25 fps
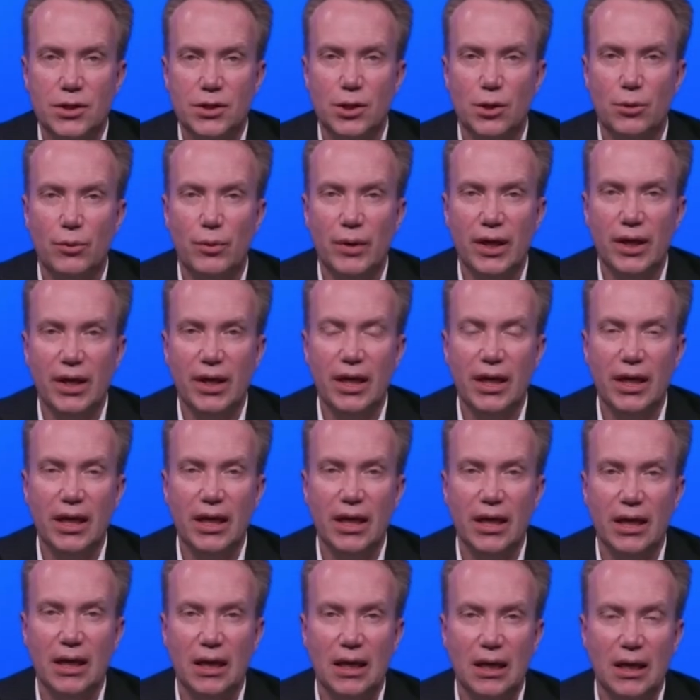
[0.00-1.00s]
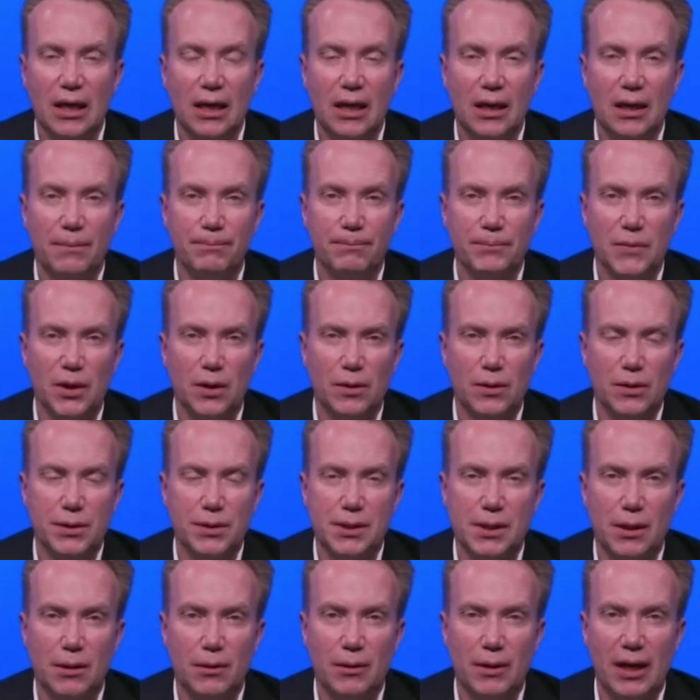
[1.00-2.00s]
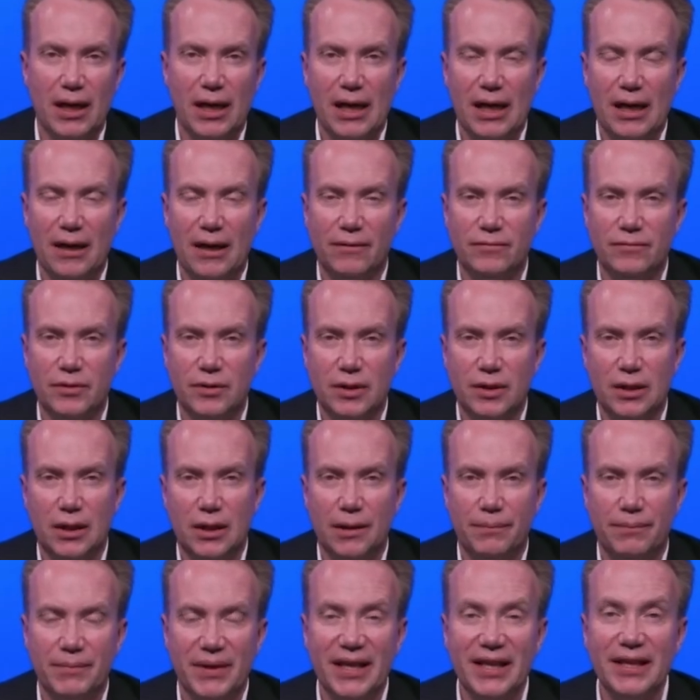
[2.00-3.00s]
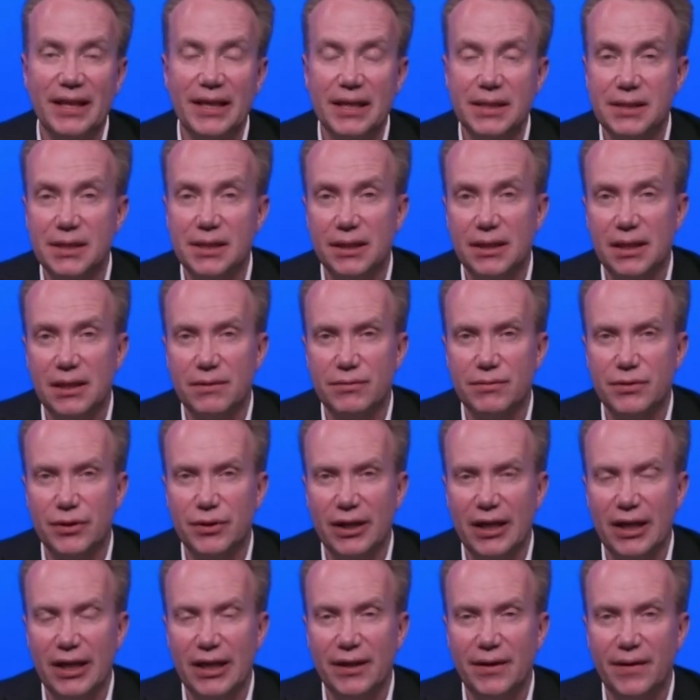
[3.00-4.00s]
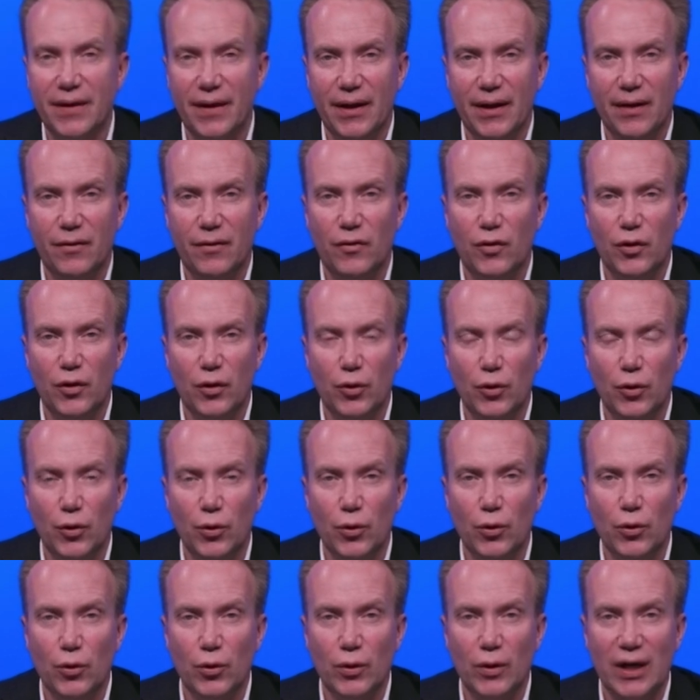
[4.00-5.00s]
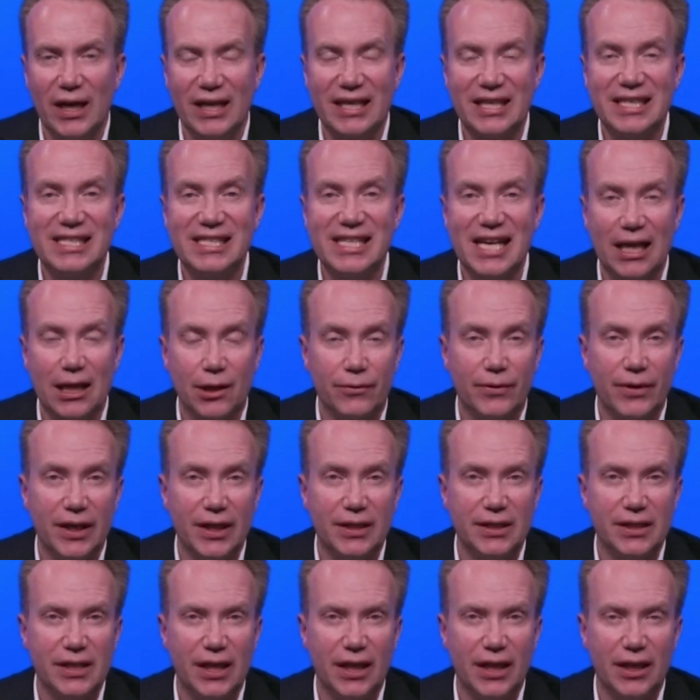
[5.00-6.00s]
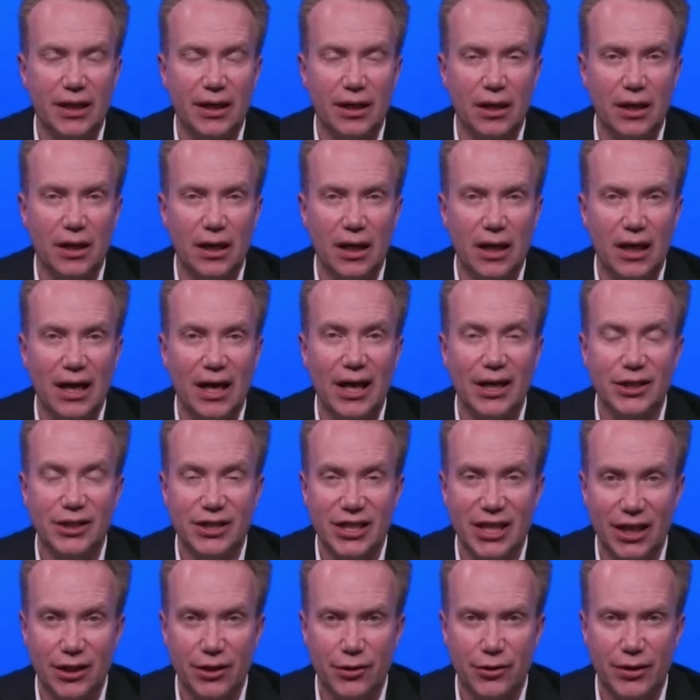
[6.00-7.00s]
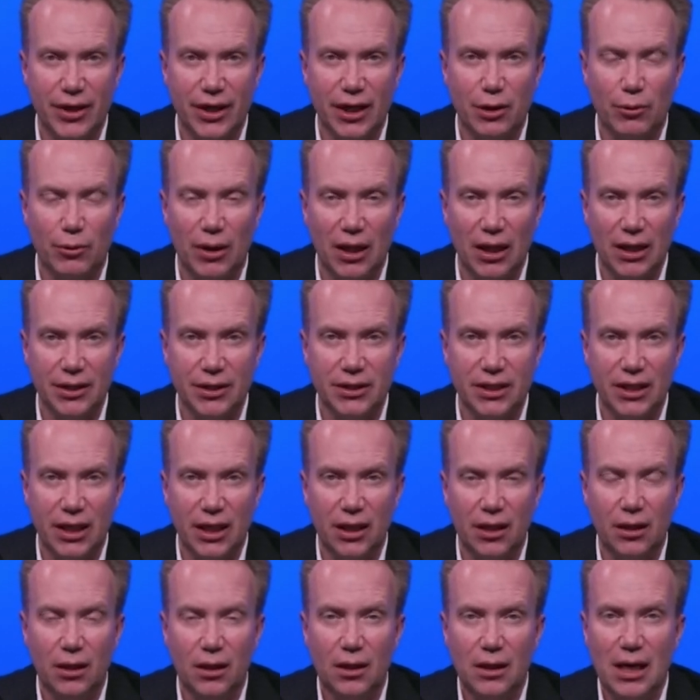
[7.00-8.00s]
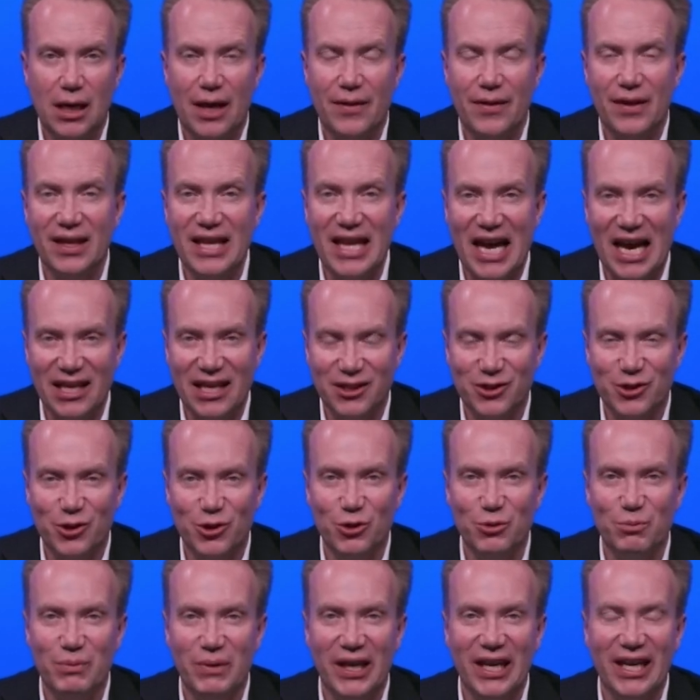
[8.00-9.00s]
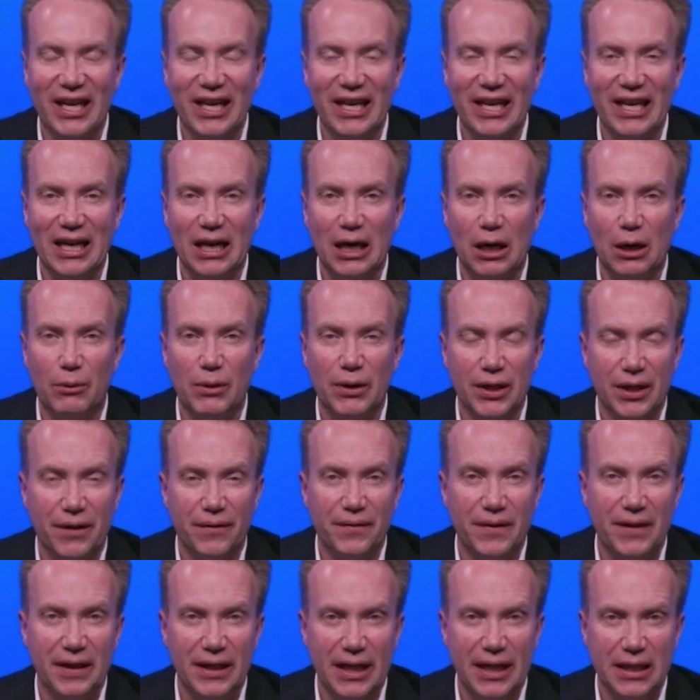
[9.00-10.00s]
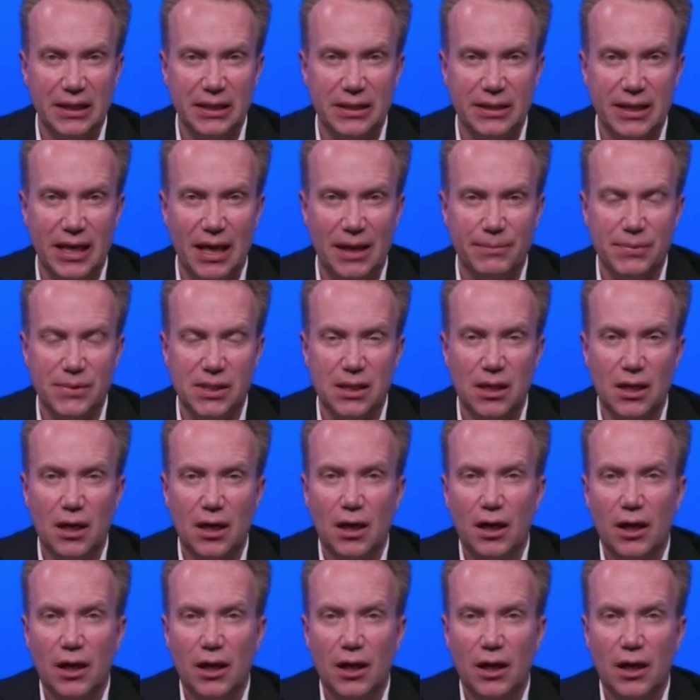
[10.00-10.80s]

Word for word: So we um, also have um, initiatives related to accelerating uh, gender equality. I think that should be uh, one of the next steps.